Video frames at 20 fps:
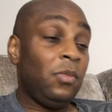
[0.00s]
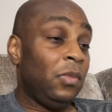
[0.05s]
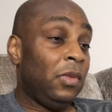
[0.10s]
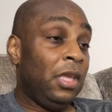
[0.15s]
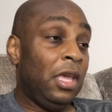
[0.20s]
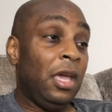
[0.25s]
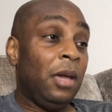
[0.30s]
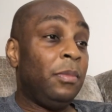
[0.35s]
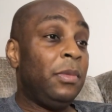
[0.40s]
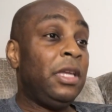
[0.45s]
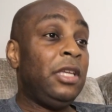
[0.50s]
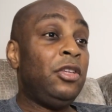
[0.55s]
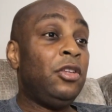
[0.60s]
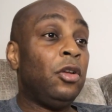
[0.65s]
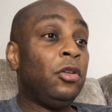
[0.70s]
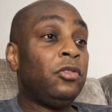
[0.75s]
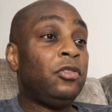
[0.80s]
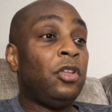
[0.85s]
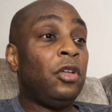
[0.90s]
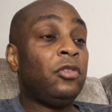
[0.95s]
yeah, I mean,
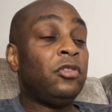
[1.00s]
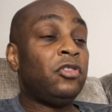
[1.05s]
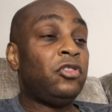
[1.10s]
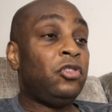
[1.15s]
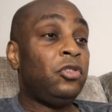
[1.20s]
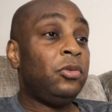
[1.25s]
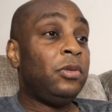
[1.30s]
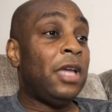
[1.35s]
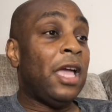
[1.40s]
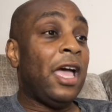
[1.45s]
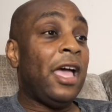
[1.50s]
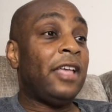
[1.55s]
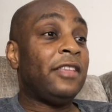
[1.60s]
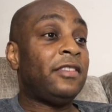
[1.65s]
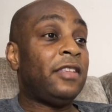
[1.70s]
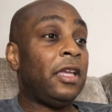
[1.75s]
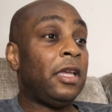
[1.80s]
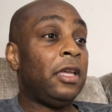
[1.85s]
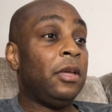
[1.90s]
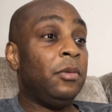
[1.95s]
those are two guys
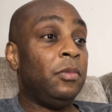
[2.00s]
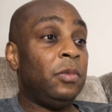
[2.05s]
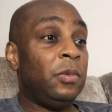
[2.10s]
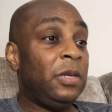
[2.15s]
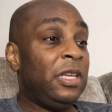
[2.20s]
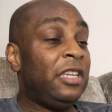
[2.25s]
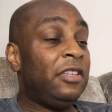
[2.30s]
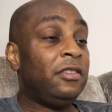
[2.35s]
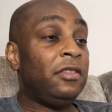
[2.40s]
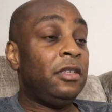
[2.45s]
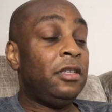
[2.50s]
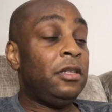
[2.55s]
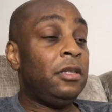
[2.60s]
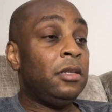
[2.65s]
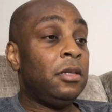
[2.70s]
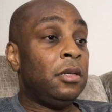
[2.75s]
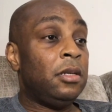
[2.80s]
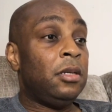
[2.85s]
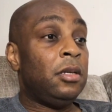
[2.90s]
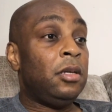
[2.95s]
that could easily,
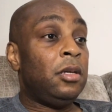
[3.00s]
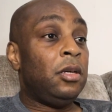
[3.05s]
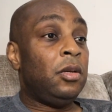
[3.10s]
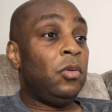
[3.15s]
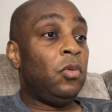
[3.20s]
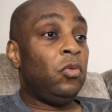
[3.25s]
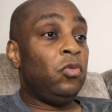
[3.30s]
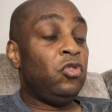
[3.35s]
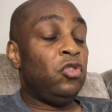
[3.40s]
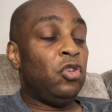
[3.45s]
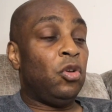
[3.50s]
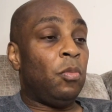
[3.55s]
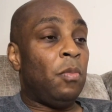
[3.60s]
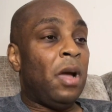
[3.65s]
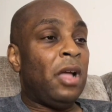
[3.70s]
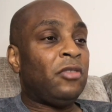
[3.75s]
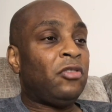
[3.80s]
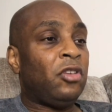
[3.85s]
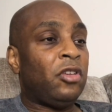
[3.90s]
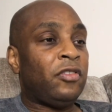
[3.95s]
you know,
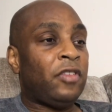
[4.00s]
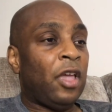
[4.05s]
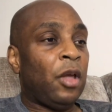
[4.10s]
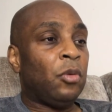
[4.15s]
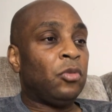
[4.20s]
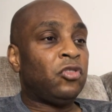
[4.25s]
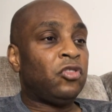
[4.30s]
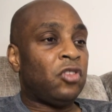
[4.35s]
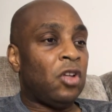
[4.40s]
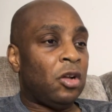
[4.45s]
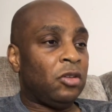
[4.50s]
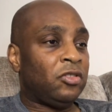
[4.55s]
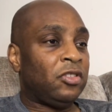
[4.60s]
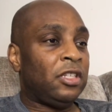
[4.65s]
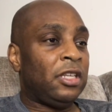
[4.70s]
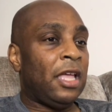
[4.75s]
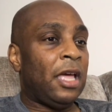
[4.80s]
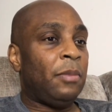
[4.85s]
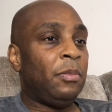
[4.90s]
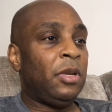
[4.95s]
Montrezl Harrell starts a
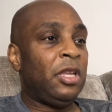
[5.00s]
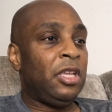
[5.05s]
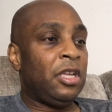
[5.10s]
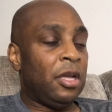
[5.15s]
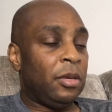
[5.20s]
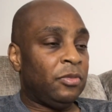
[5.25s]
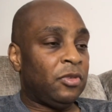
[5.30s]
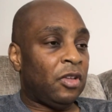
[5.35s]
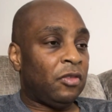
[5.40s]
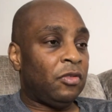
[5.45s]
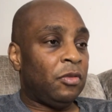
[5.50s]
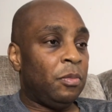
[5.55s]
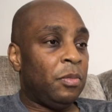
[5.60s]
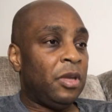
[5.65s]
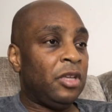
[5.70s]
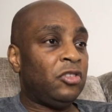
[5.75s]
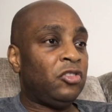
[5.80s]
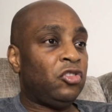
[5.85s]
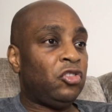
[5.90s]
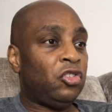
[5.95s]
lot, but he comes off the
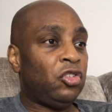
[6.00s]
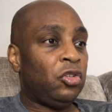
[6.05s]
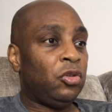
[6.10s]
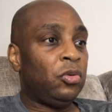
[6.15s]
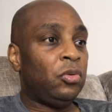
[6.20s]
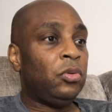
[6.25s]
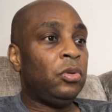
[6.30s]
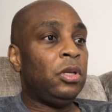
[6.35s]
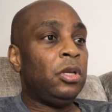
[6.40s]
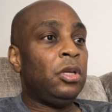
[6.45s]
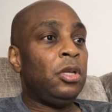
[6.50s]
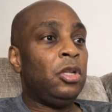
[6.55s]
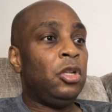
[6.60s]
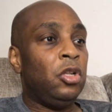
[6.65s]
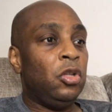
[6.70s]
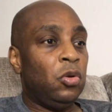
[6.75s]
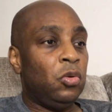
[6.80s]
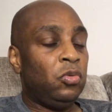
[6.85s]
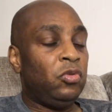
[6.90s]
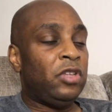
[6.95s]
bench too.
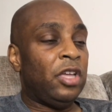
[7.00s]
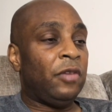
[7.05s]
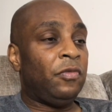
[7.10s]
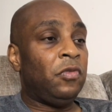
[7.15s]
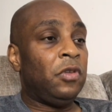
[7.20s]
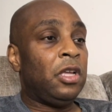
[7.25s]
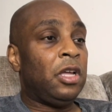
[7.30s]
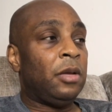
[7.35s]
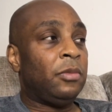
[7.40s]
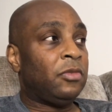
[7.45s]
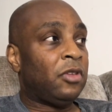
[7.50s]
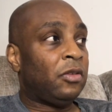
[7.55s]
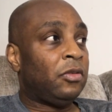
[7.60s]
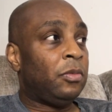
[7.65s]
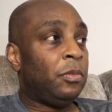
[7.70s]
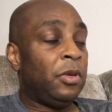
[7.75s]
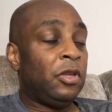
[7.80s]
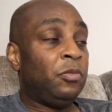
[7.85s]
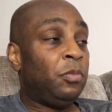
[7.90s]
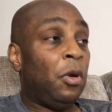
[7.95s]
Lou definitely comes off the
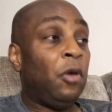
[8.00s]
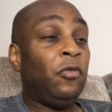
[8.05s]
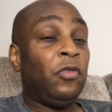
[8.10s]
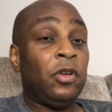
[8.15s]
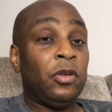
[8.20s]
bench. Both of those